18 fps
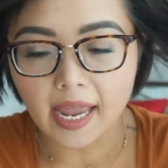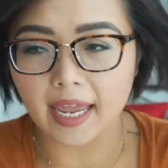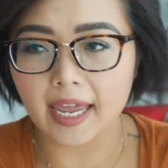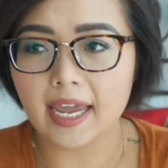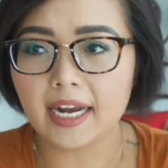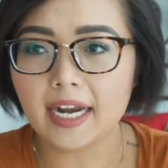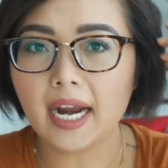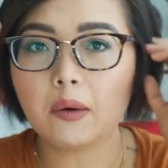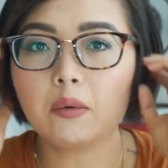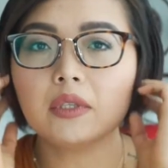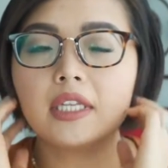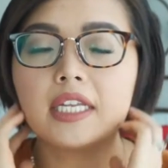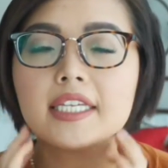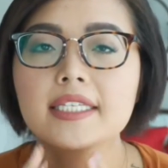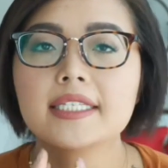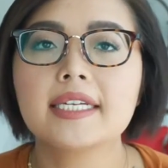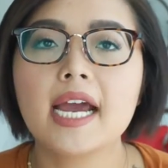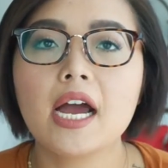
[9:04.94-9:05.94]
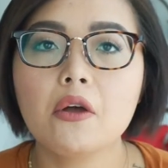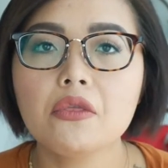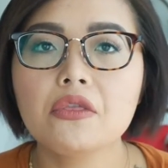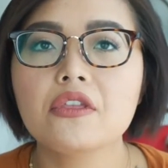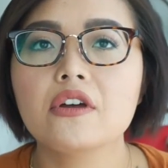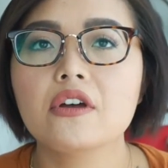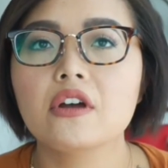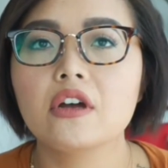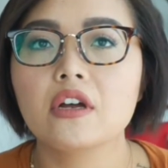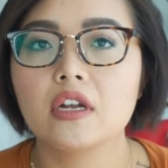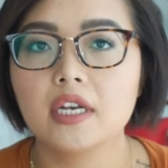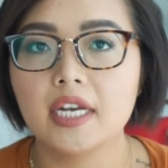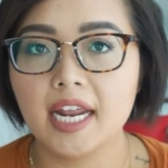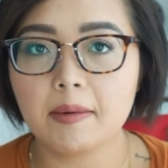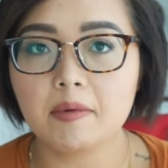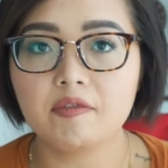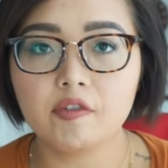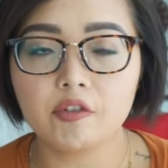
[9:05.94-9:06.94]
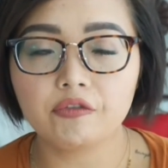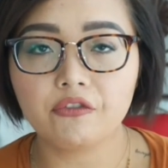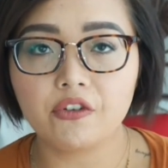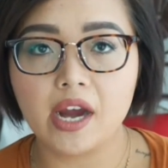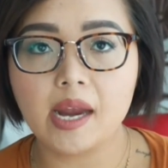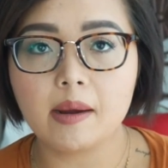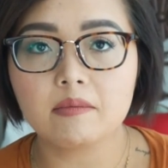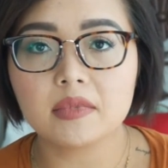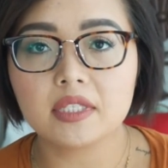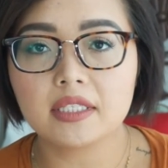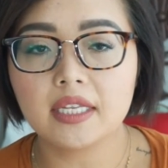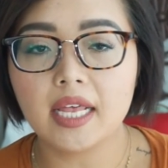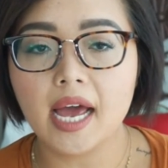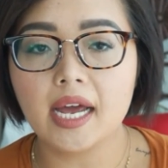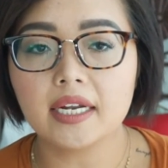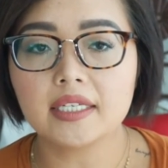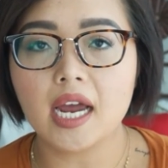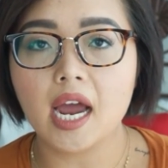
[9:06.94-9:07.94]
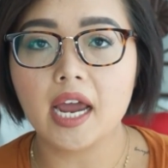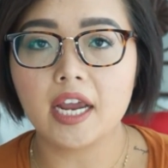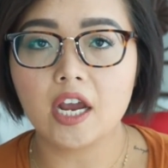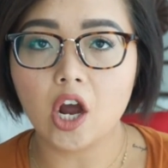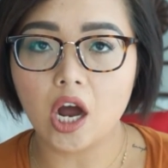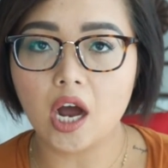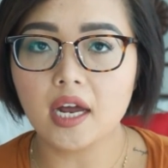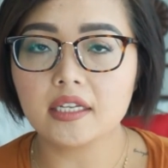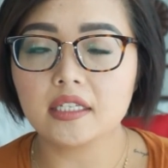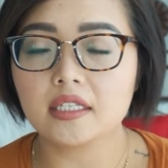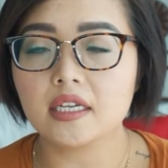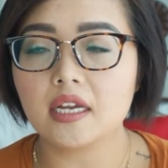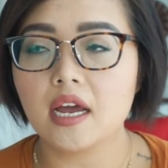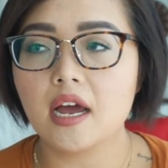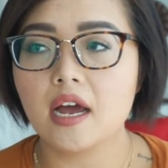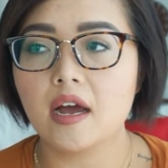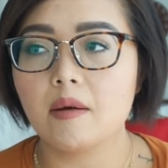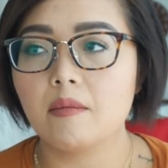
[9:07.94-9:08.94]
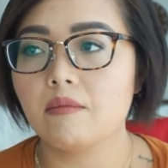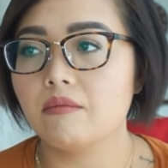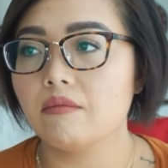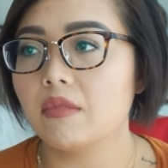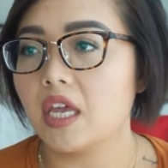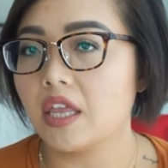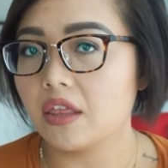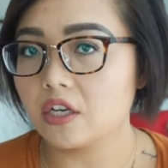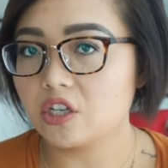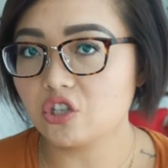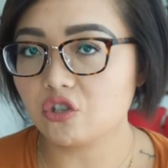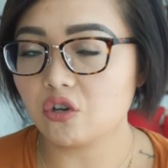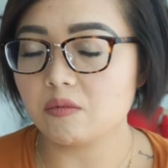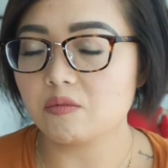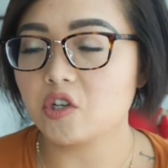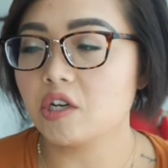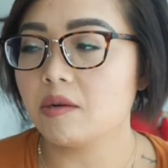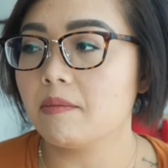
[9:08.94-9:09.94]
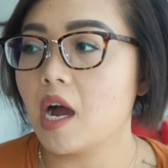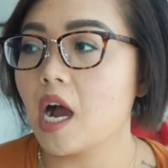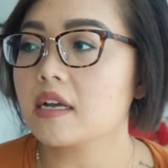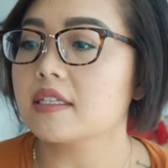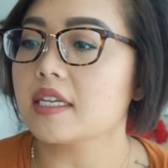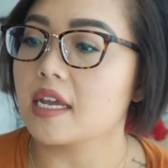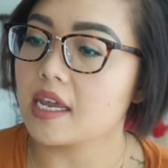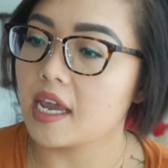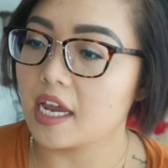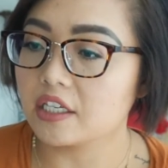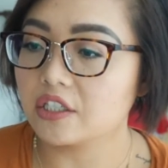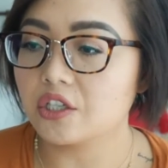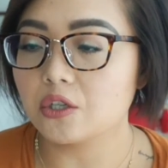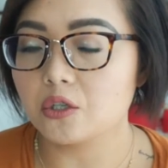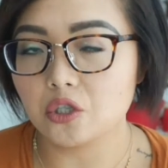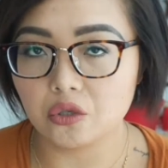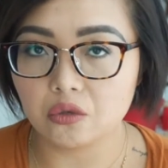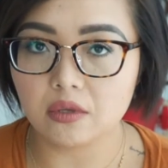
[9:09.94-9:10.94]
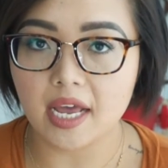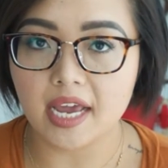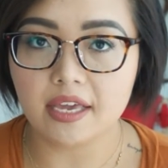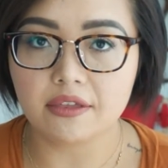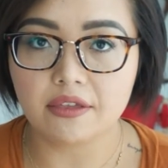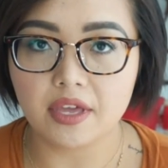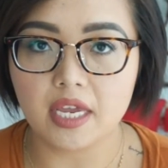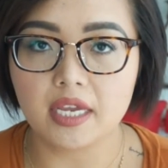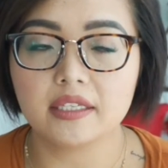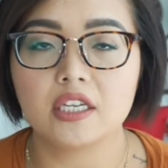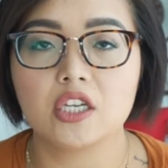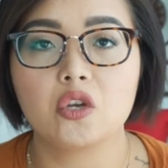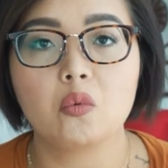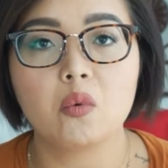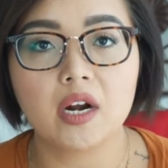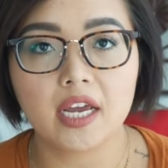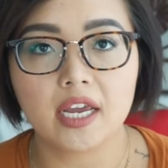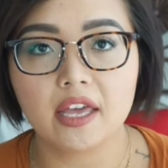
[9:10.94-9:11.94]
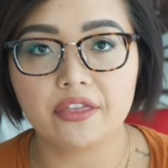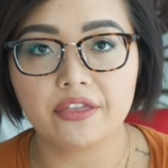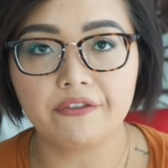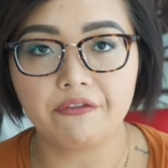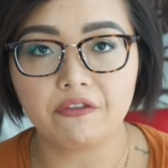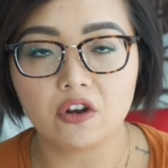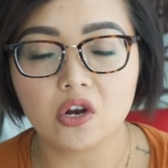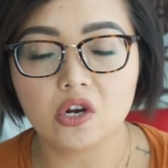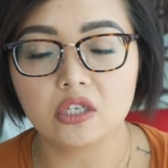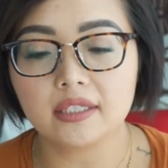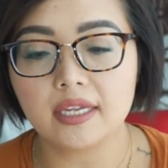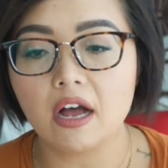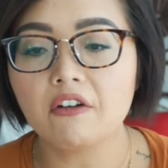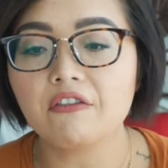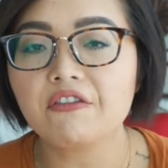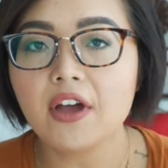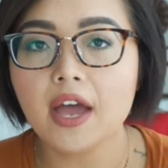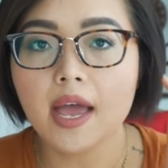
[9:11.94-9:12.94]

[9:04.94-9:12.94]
And I will list down the name of the frames that I got in the description box in case you do like these and you want to get them for yourself.